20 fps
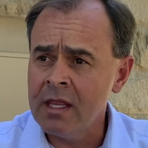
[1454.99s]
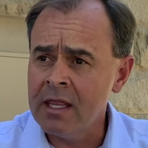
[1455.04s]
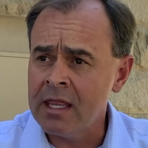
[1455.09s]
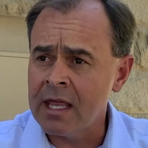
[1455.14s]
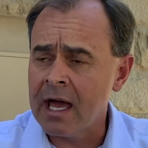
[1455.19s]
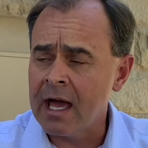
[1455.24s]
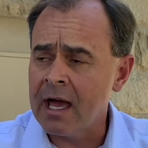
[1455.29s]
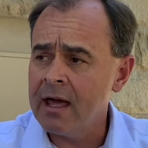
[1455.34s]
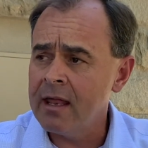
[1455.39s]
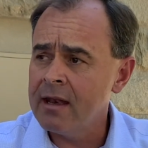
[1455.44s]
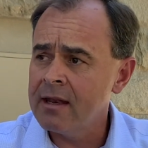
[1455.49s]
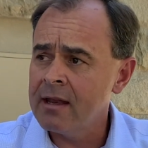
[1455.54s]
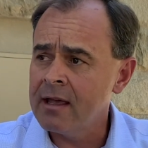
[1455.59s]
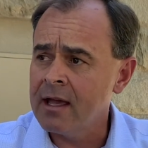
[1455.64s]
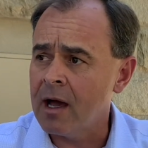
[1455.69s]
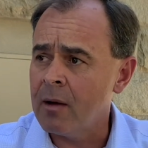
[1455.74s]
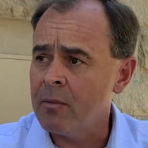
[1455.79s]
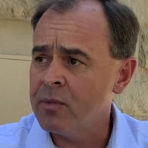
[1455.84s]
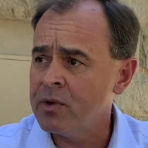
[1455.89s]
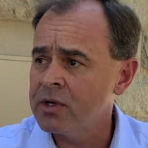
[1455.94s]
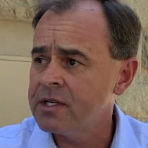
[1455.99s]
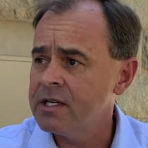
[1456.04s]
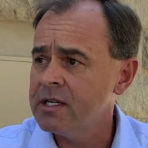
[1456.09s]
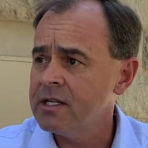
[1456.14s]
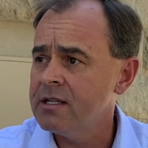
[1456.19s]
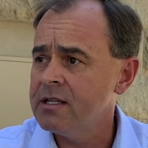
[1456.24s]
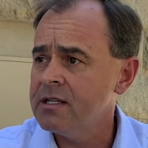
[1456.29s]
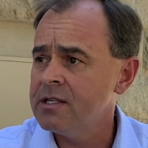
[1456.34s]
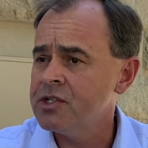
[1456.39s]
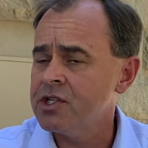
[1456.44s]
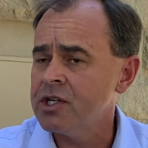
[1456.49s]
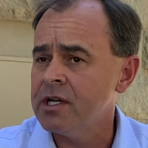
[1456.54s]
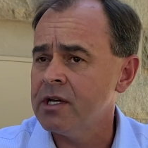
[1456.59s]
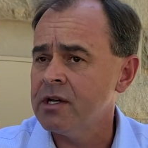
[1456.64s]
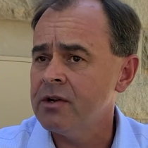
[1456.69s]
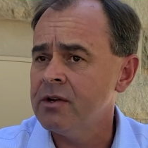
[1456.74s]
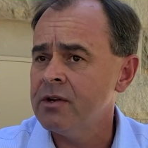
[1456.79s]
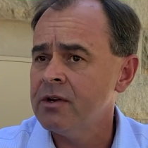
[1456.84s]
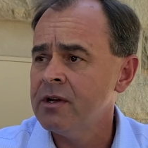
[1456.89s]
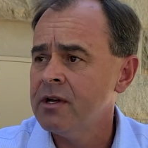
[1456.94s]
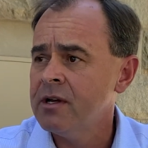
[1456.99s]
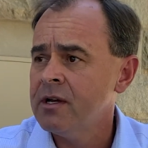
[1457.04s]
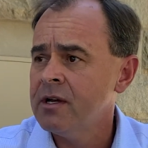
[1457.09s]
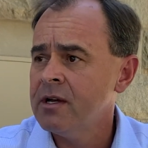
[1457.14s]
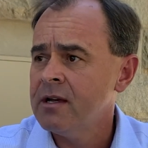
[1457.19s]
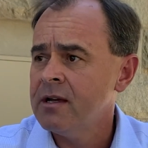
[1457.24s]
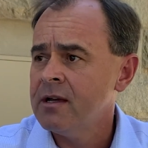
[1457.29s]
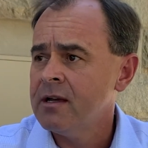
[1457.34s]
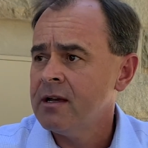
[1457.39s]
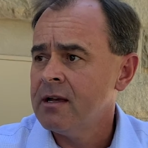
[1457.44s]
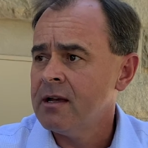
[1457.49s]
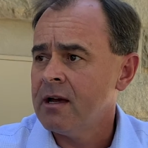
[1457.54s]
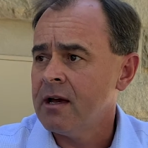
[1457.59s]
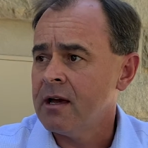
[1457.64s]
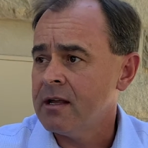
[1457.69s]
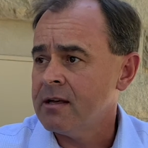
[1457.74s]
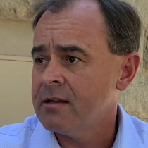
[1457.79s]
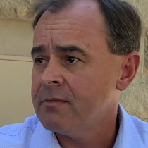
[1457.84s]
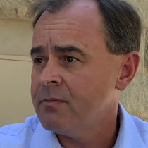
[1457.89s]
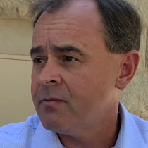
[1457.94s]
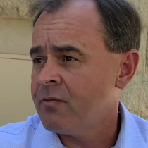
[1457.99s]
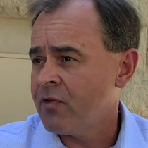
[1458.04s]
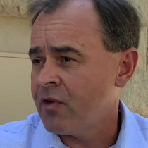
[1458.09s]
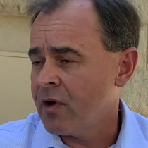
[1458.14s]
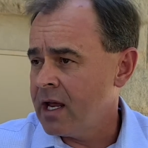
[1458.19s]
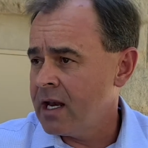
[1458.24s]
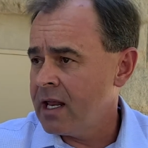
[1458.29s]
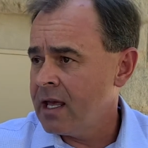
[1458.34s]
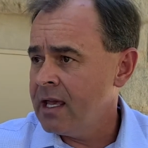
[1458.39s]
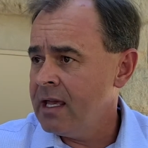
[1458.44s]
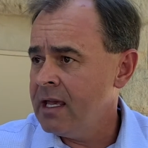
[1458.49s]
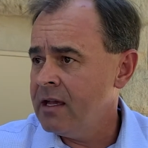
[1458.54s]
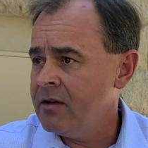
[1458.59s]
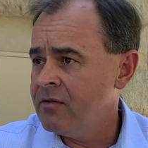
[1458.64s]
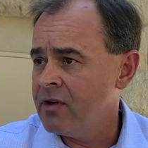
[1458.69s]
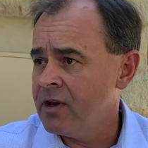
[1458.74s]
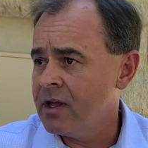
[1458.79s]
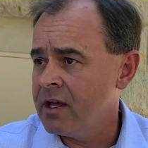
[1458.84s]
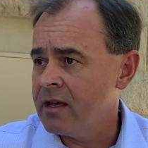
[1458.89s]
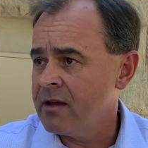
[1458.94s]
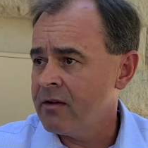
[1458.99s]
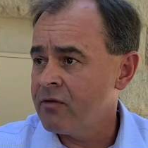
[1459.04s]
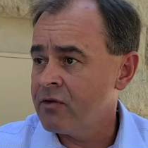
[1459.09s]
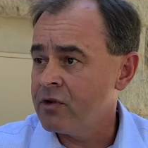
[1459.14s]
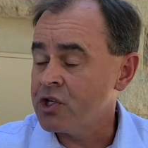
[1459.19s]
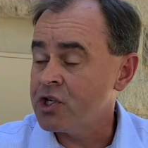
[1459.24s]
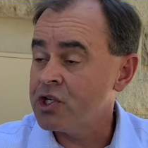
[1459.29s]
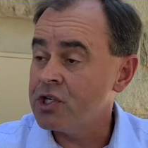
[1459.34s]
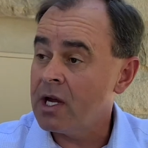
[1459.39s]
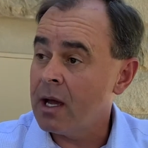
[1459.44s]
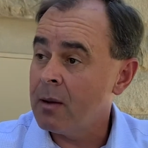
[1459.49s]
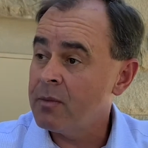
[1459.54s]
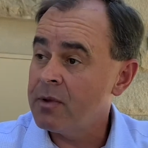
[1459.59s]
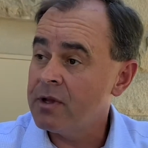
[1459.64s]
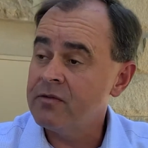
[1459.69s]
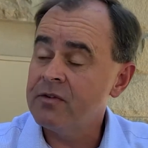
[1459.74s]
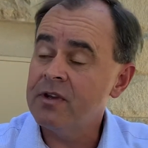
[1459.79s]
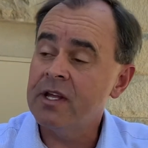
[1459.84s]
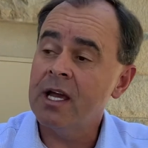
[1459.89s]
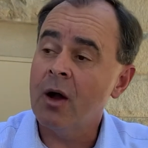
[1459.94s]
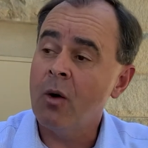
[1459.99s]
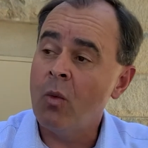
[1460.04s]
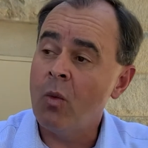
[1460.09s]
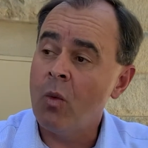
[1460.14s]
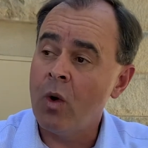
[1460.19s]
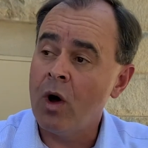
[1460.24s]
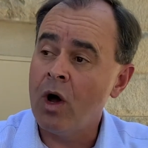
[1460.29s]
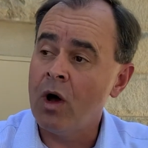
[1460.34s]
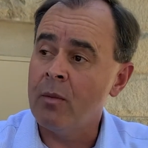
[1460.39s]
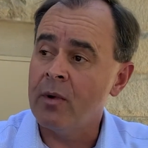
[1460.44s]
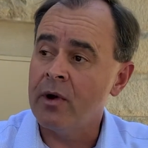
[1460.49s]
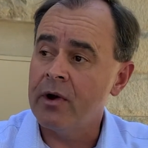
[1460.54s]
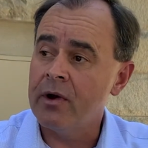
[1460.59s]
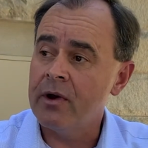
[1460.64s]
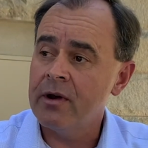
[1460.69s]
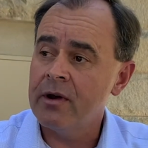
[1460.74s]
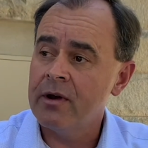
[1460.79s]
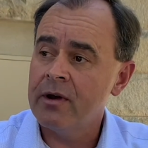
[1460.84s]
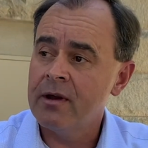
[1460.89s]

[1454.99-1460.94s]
that got booked into the jail on a Friday evening for shoplifting at Walmart.